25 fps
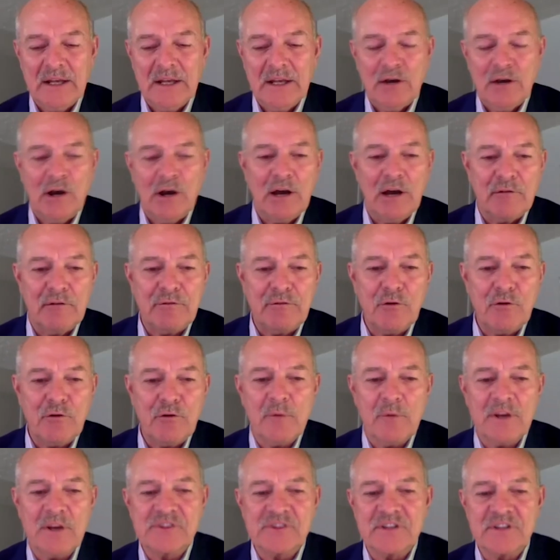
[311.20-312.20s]
Uh, four
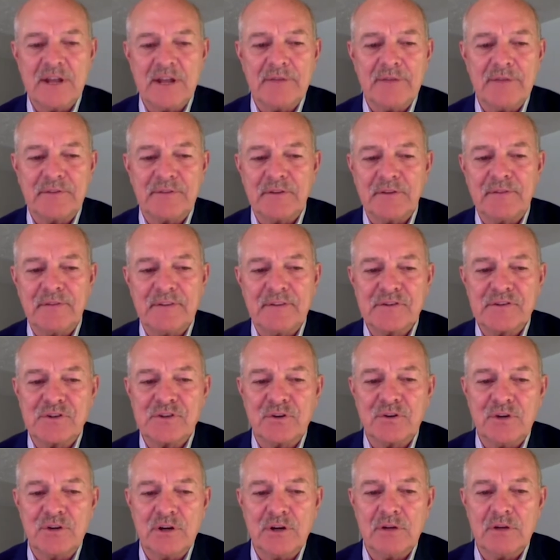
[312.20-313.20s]
months left in the
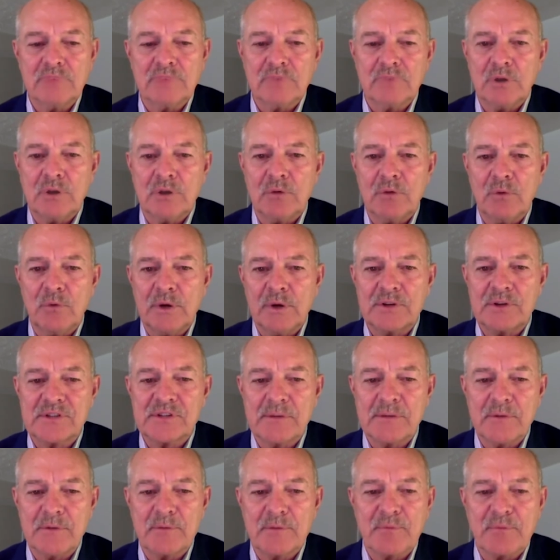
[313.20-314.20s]
fiscal year. What, what are
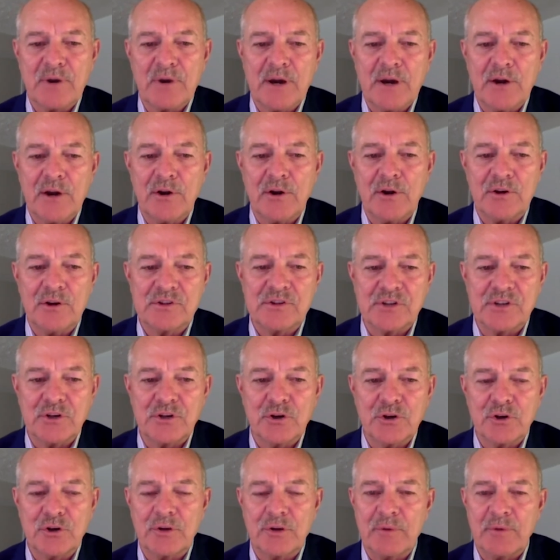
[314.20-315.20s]
some of the priorities that
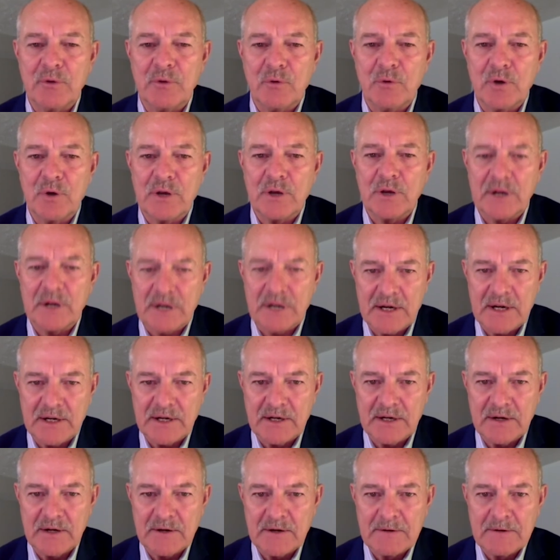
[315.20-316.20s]
you're going to be working on here?